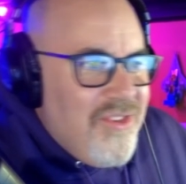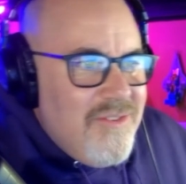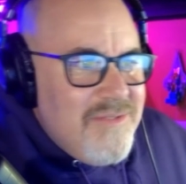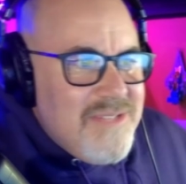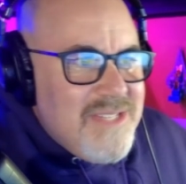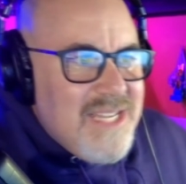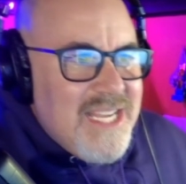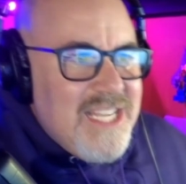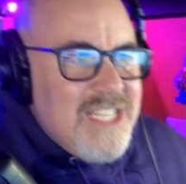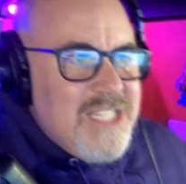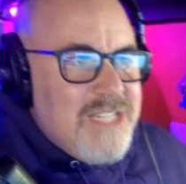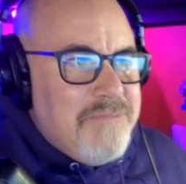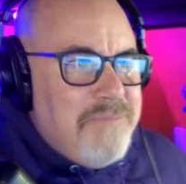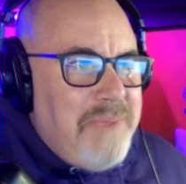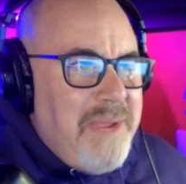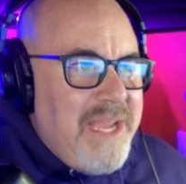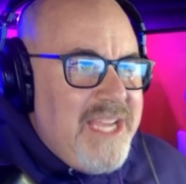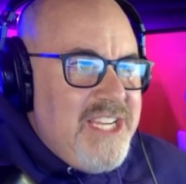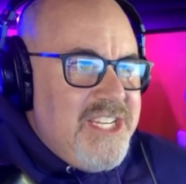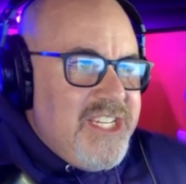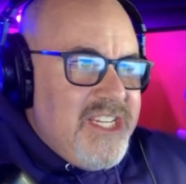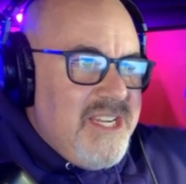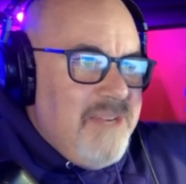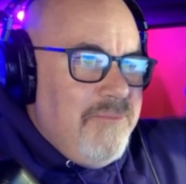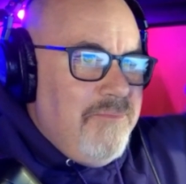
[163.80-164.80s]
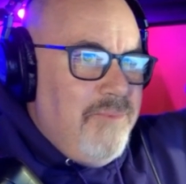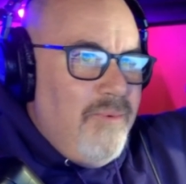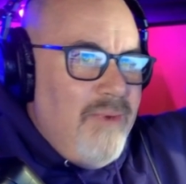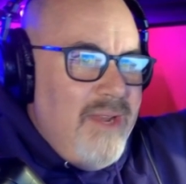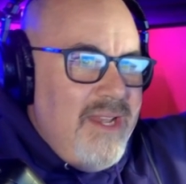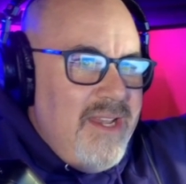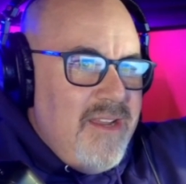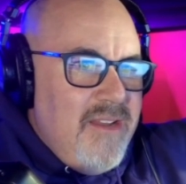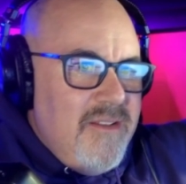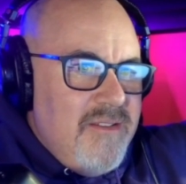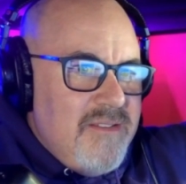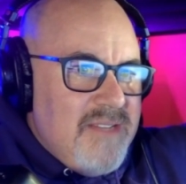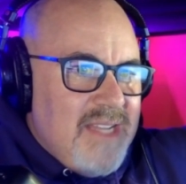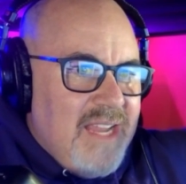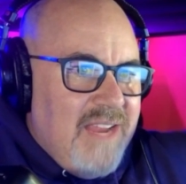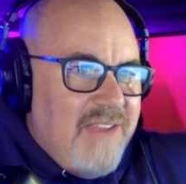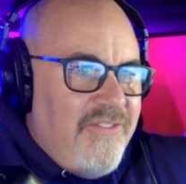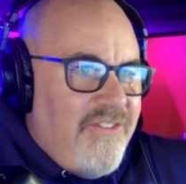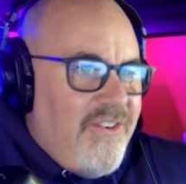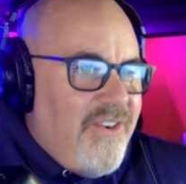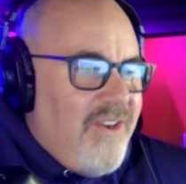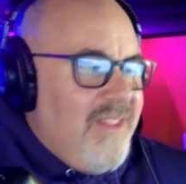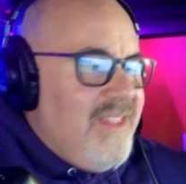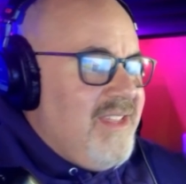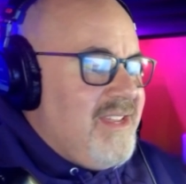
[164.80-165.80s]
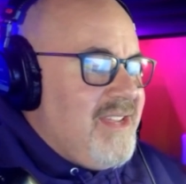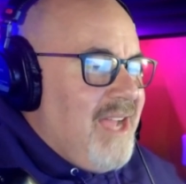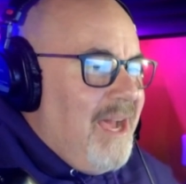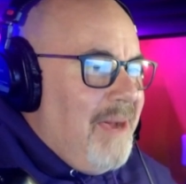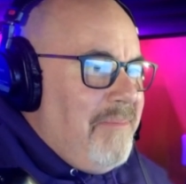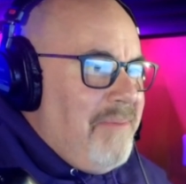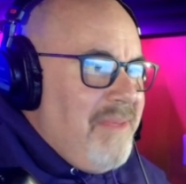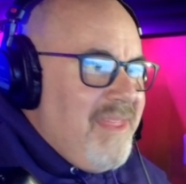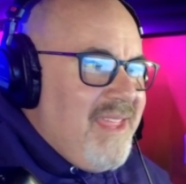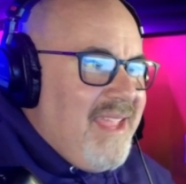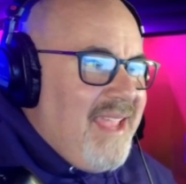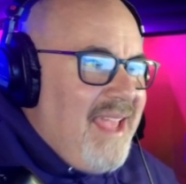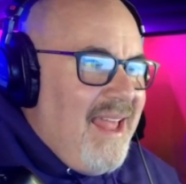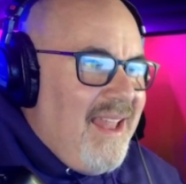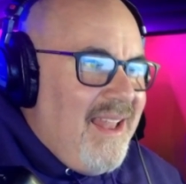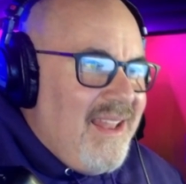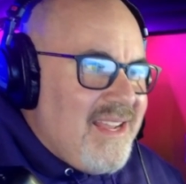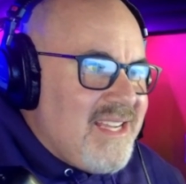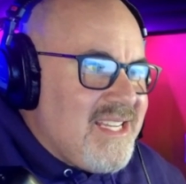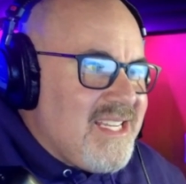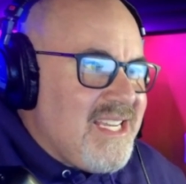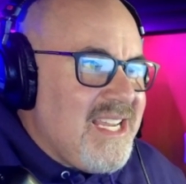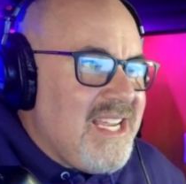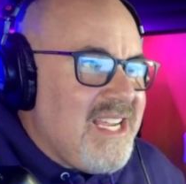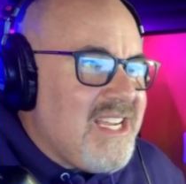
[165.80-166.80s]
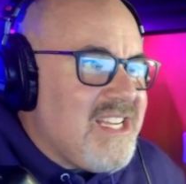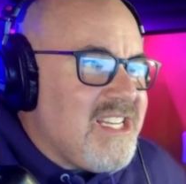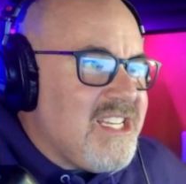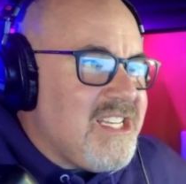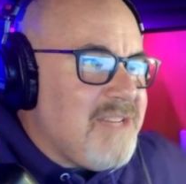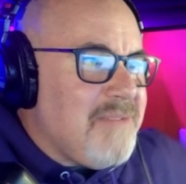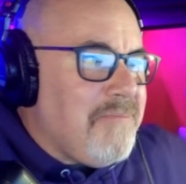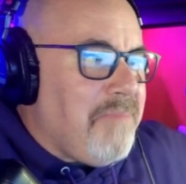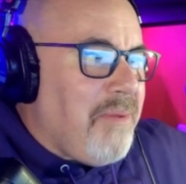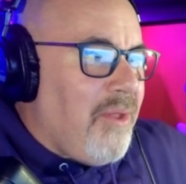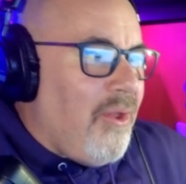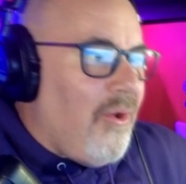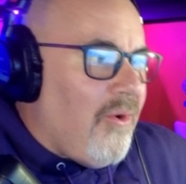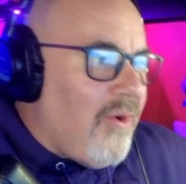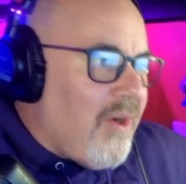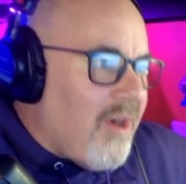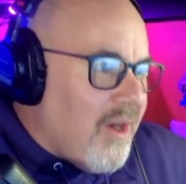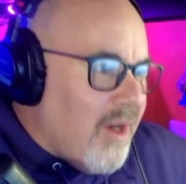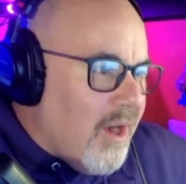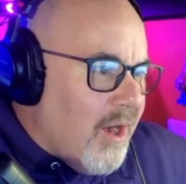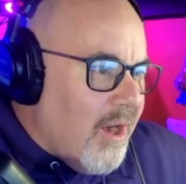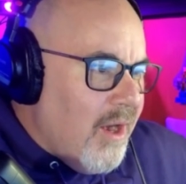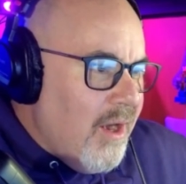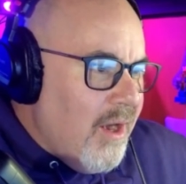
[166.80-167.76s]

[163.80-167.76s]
spaceship windows, like for on the top of the Galaxy Explorer?